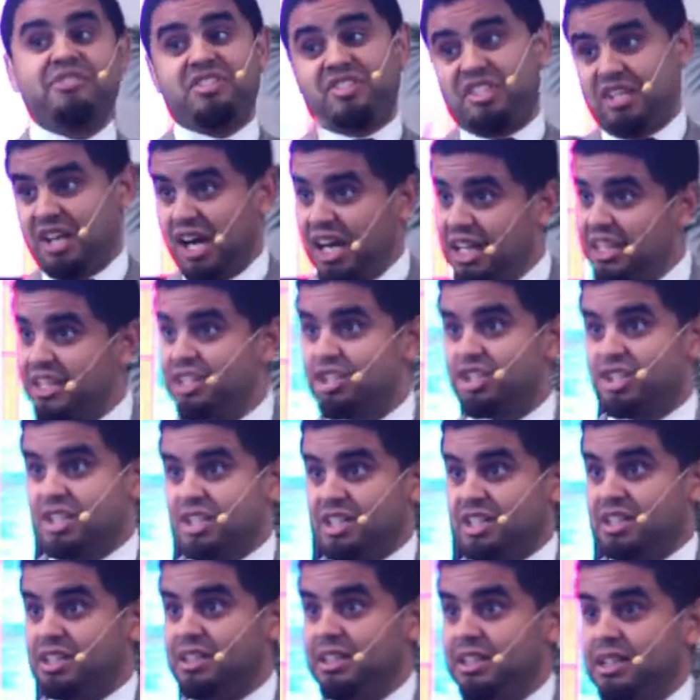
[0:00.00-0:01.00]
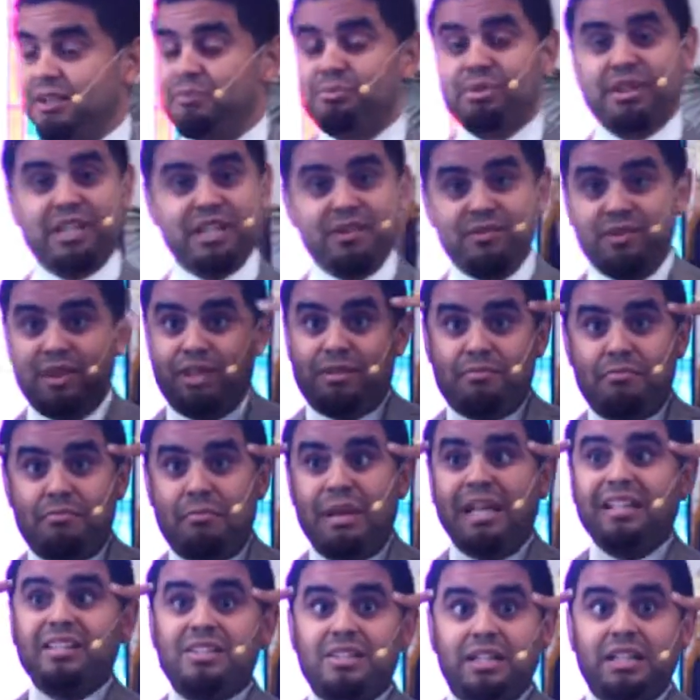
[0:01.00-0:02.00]
physiology, but
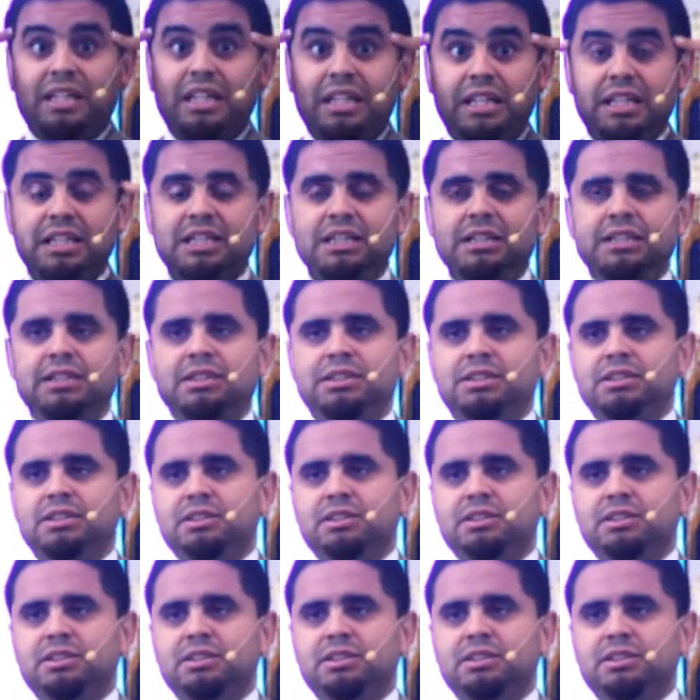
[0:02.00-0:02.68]
even mentally,